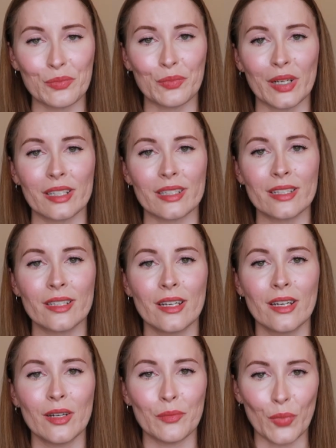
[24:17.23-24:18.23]
But
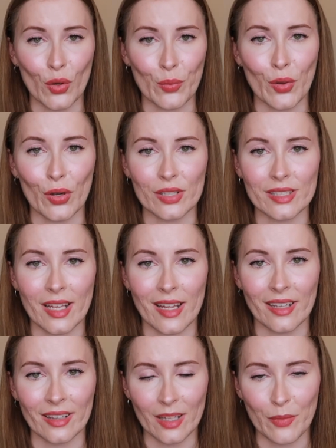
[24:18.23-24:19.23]
BorrowBox
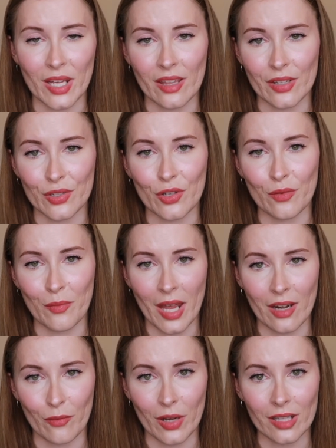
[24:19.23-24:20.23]
and Libby are the two
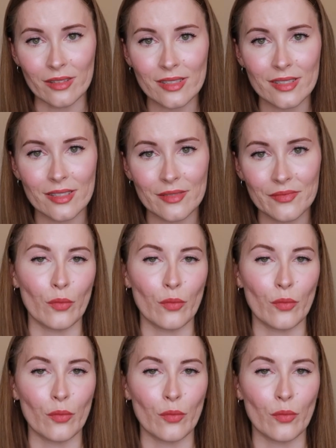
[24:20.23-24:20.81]
main ones.